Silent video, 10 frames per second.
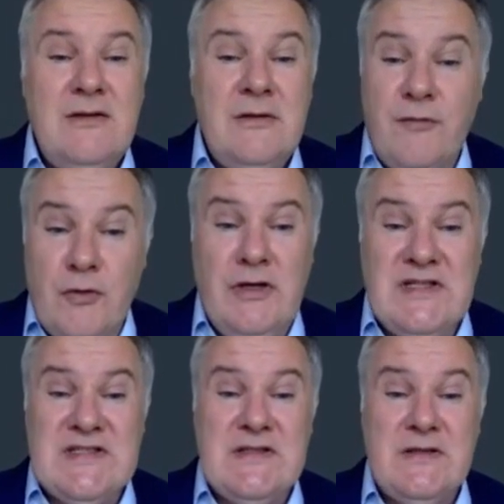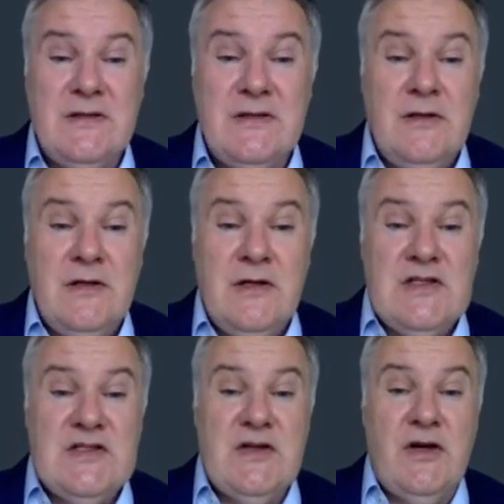Of course.
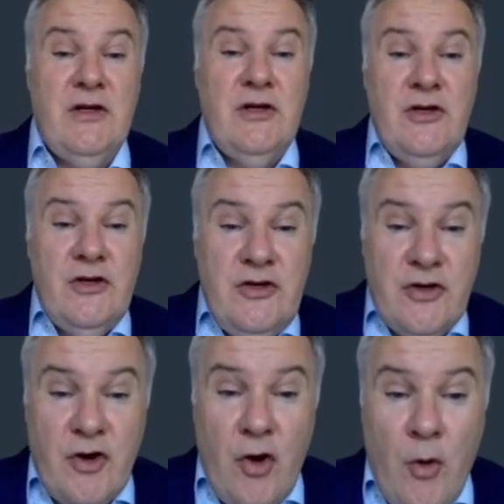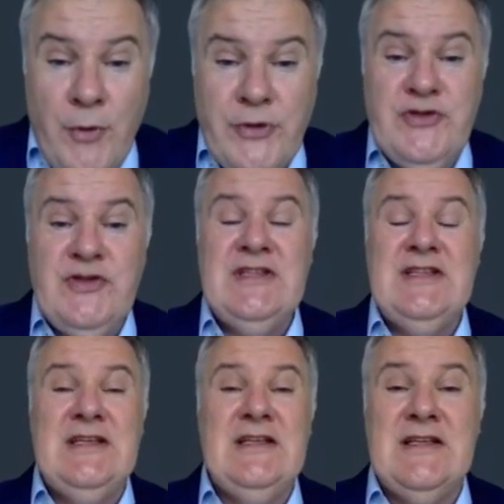So your
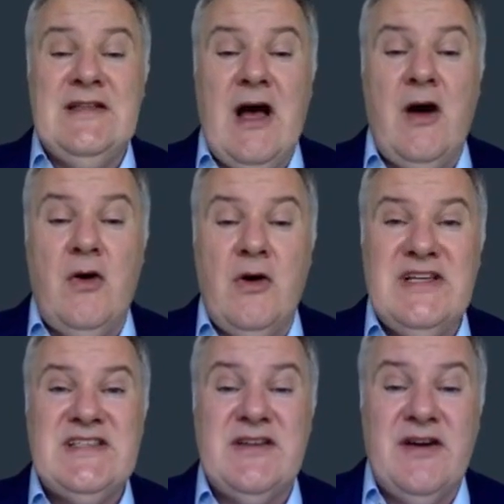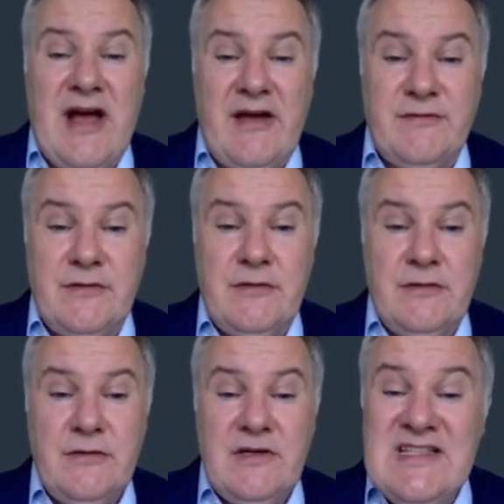opportunity now has arrived.
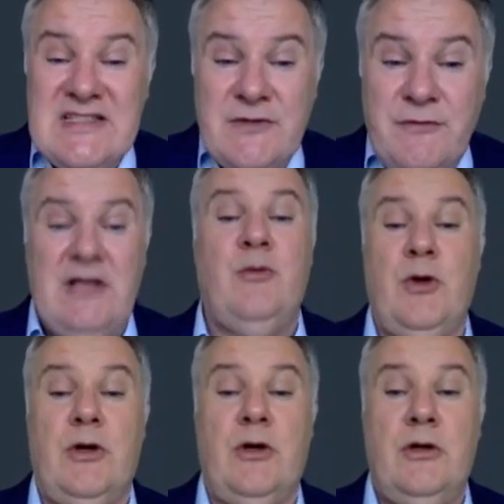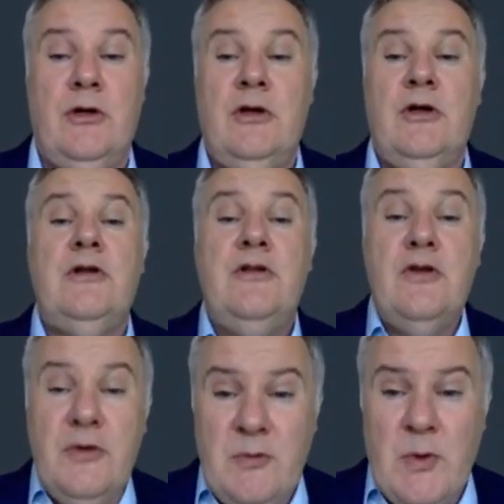It's available.
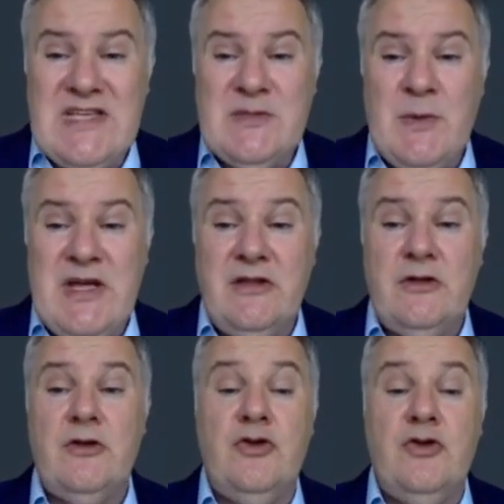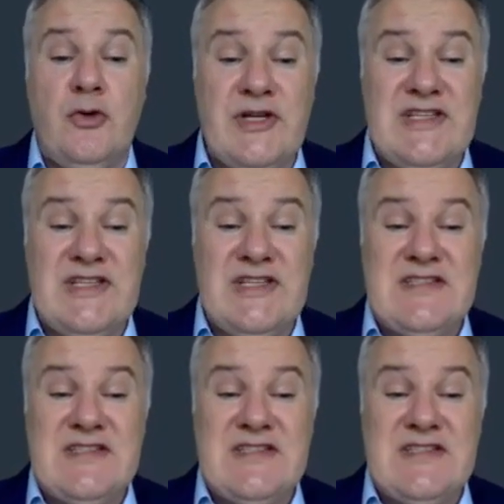No investment, no risk.